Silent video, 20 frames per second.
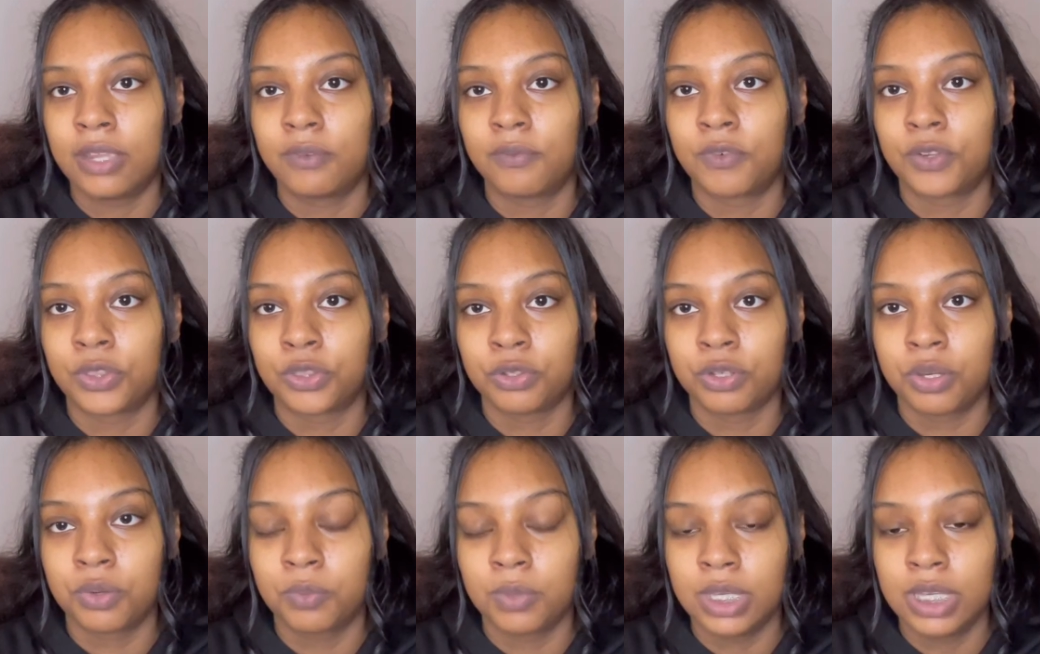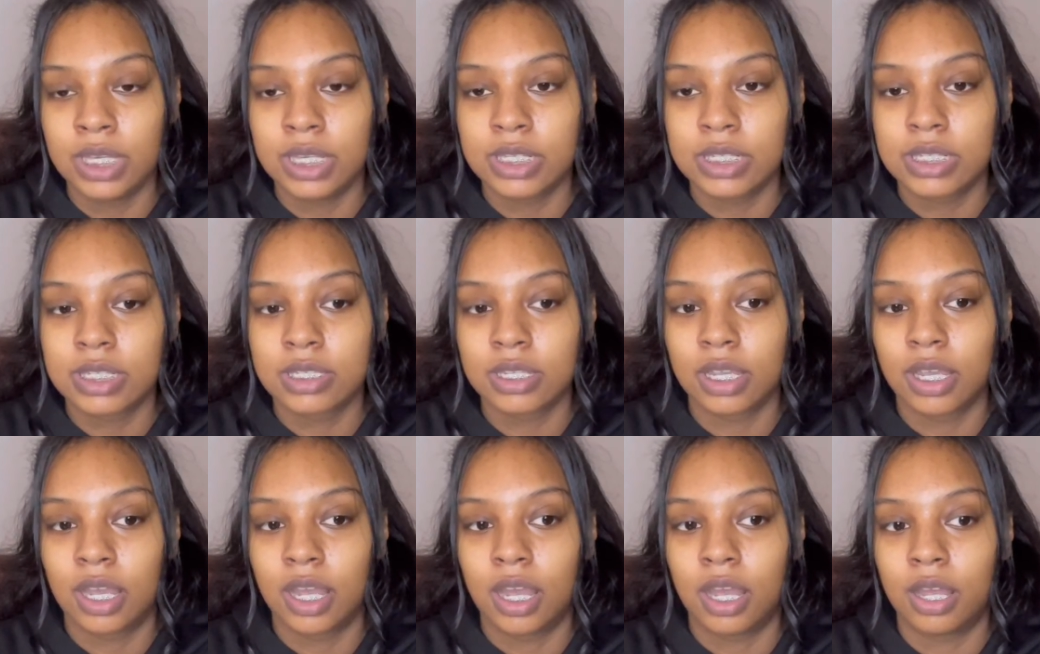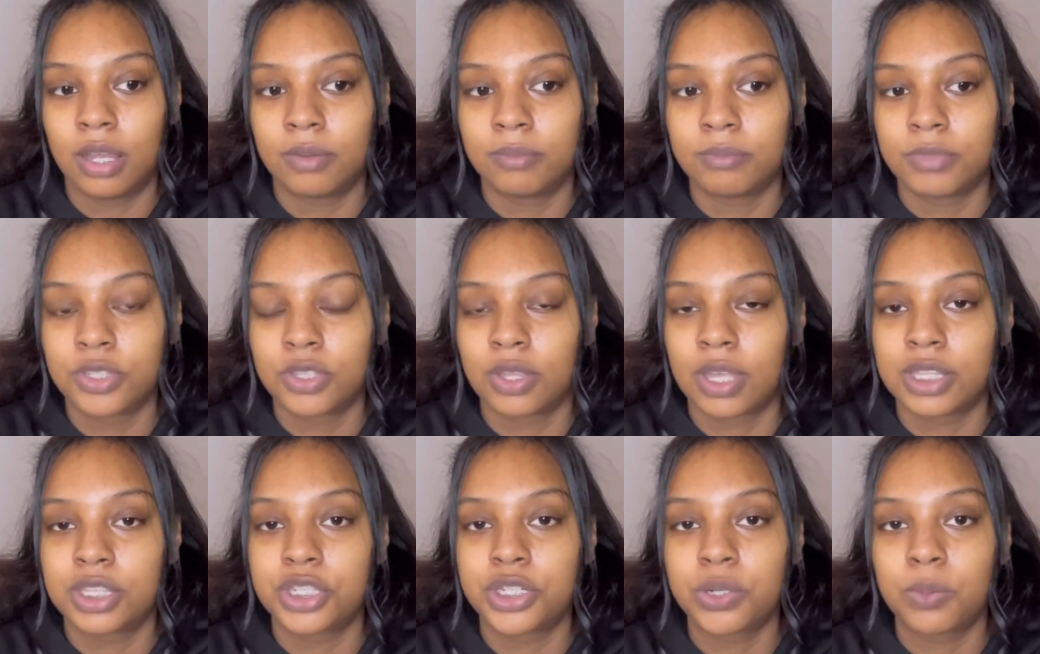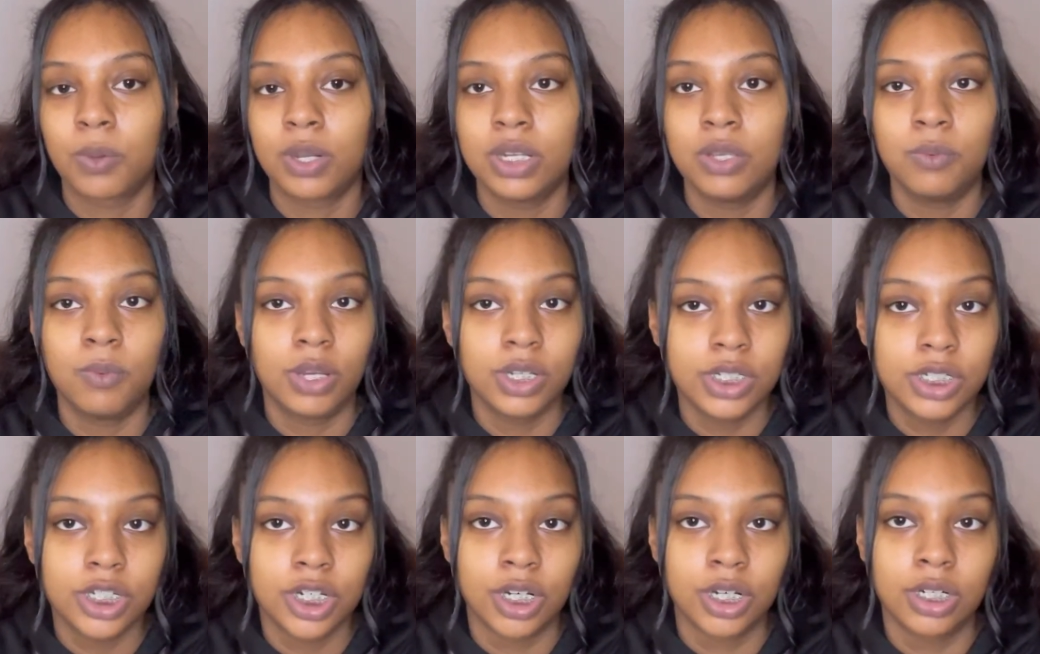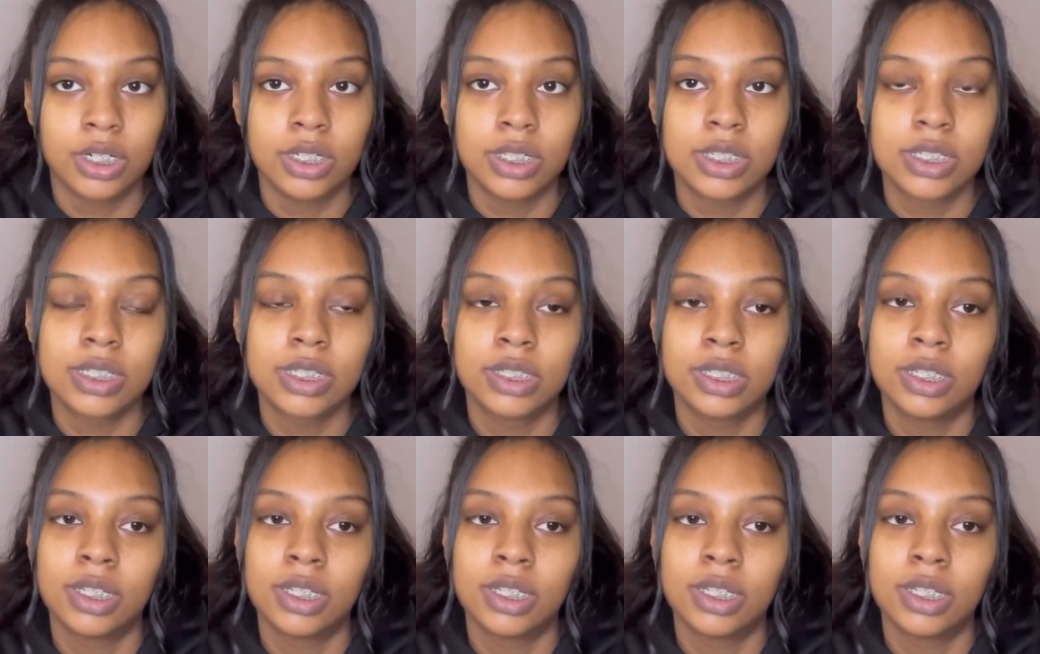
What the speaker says: for 3 weeks. So that's 21 turns.